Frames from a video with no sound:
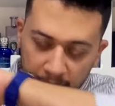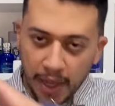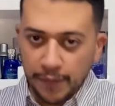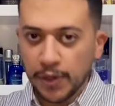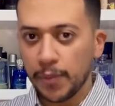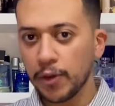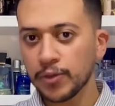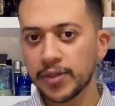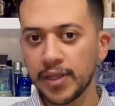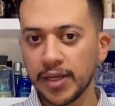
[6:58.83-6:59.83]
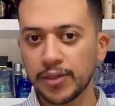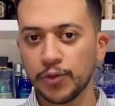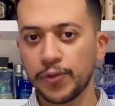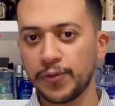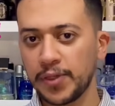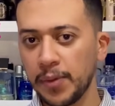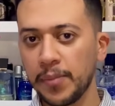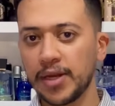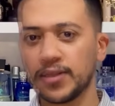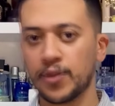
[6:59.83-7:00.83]
After about 10 to 15
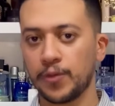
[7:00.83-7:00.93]
minutes or